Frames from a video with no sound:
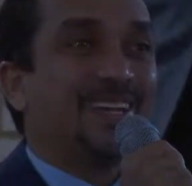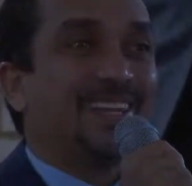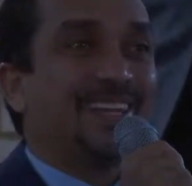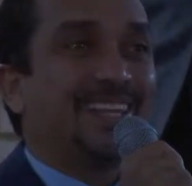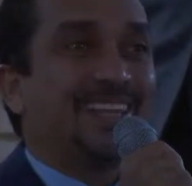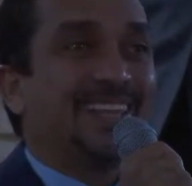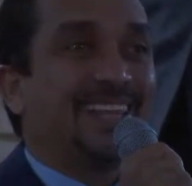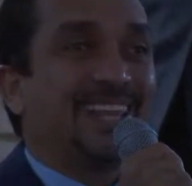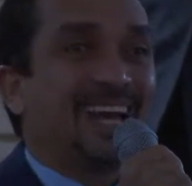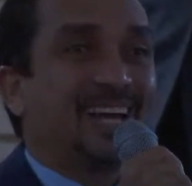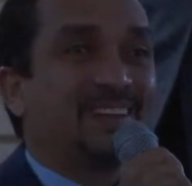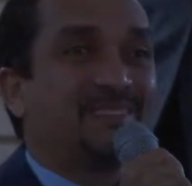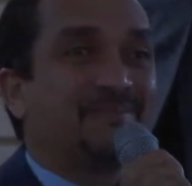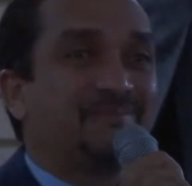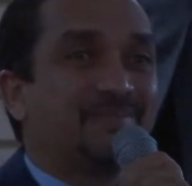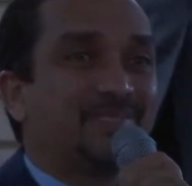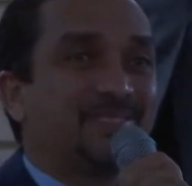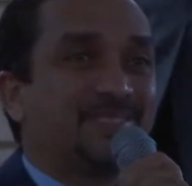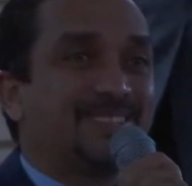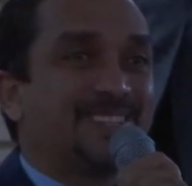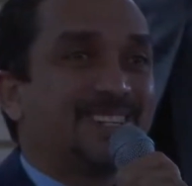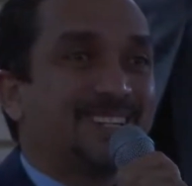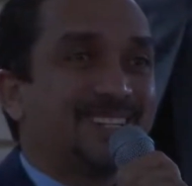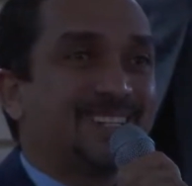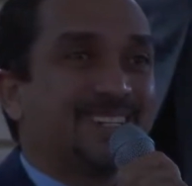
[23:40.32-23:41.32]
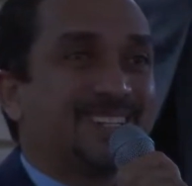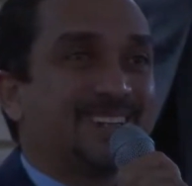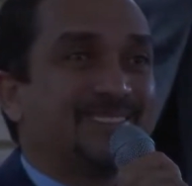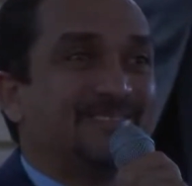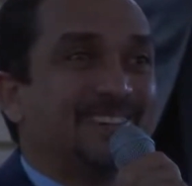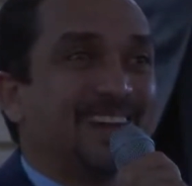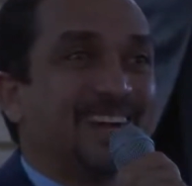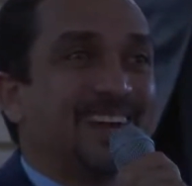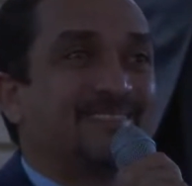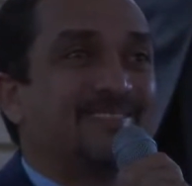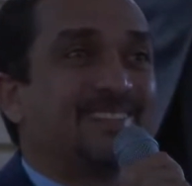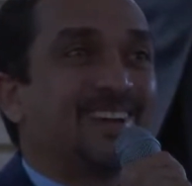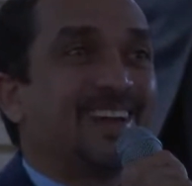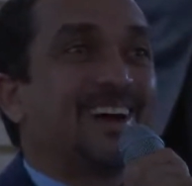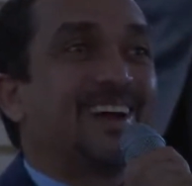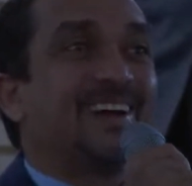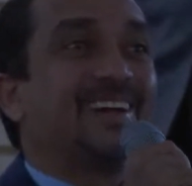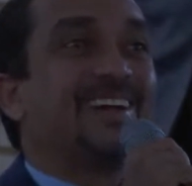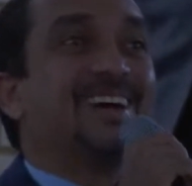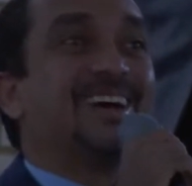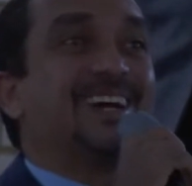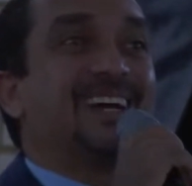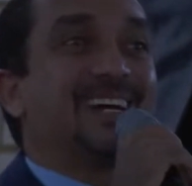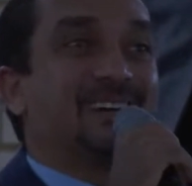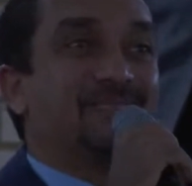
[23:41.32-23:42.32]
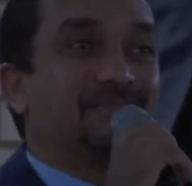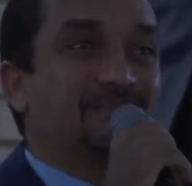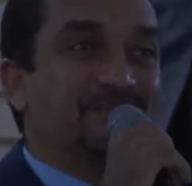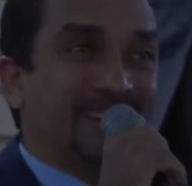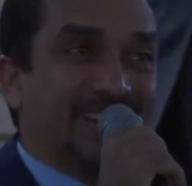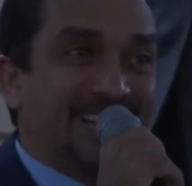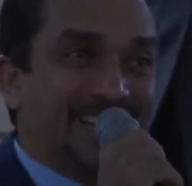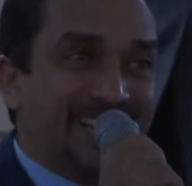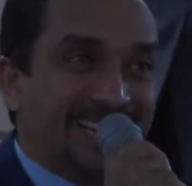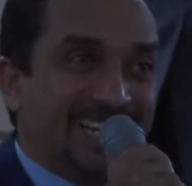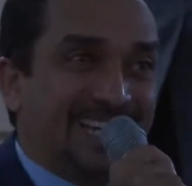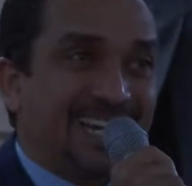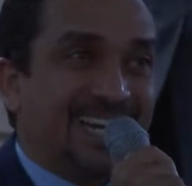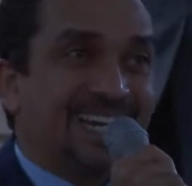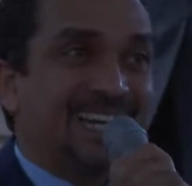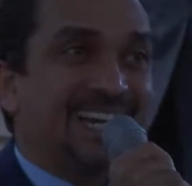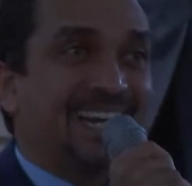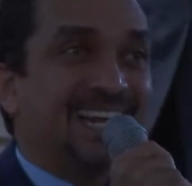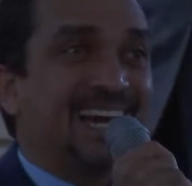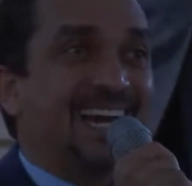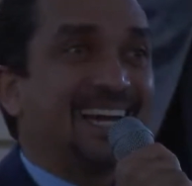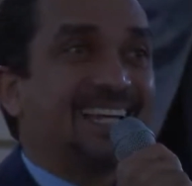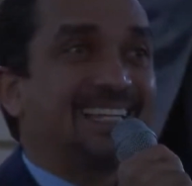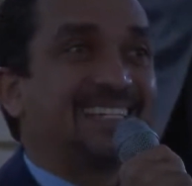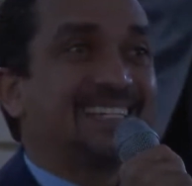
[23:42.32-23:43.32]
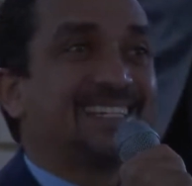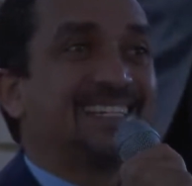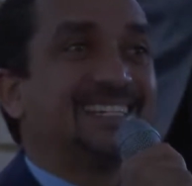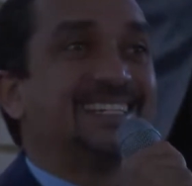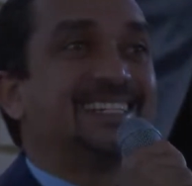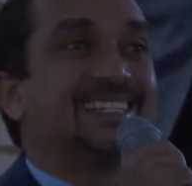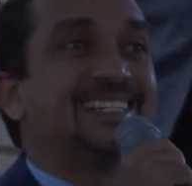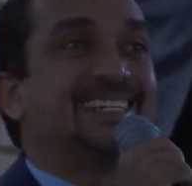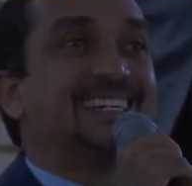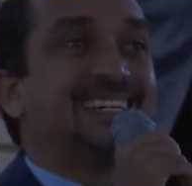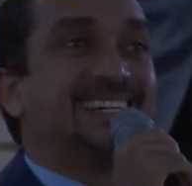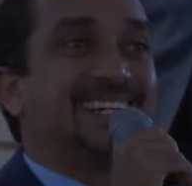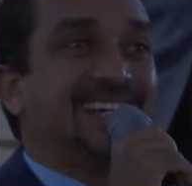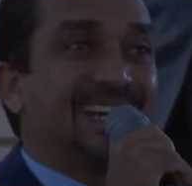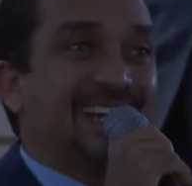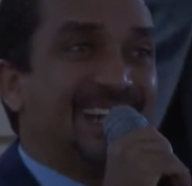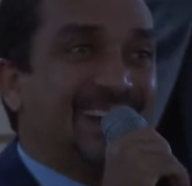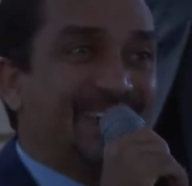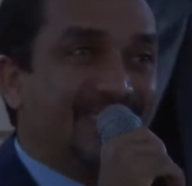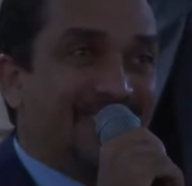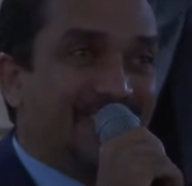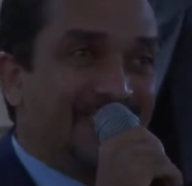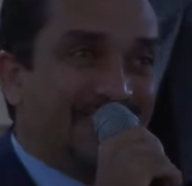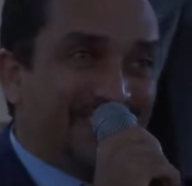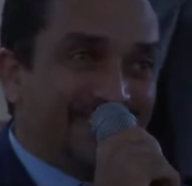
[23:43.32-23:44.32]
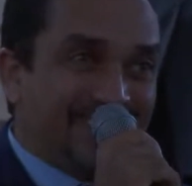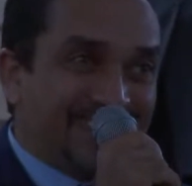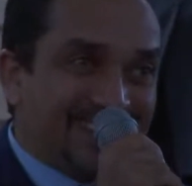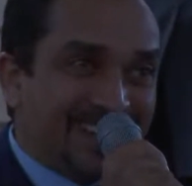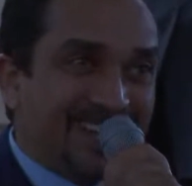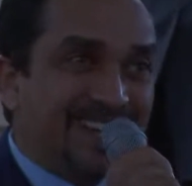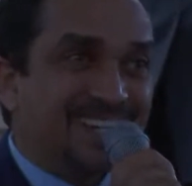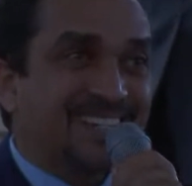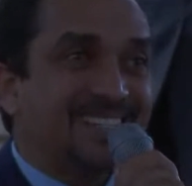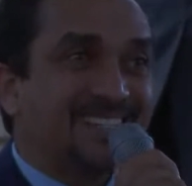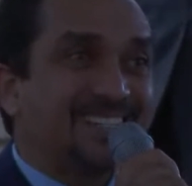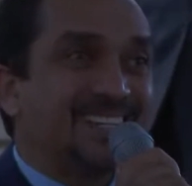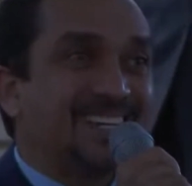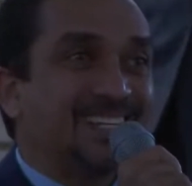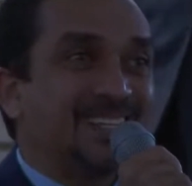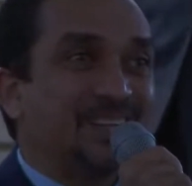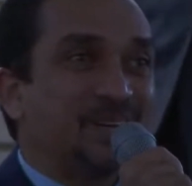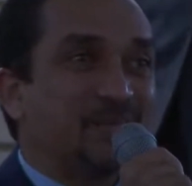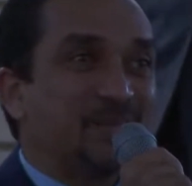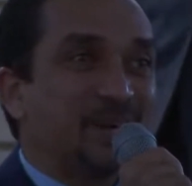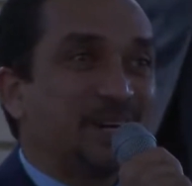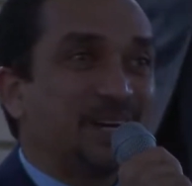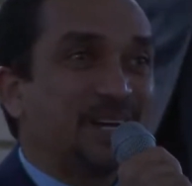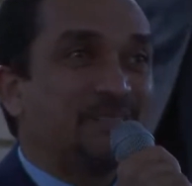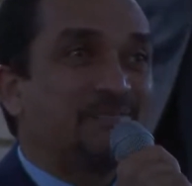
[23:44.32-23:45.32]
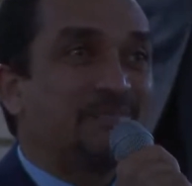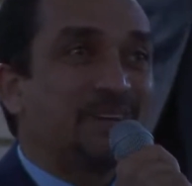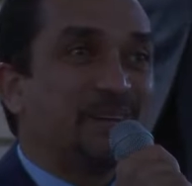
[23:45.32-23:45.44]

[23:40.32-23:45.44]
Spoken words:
in that position where we are completely enlightened, you know, tasting the word.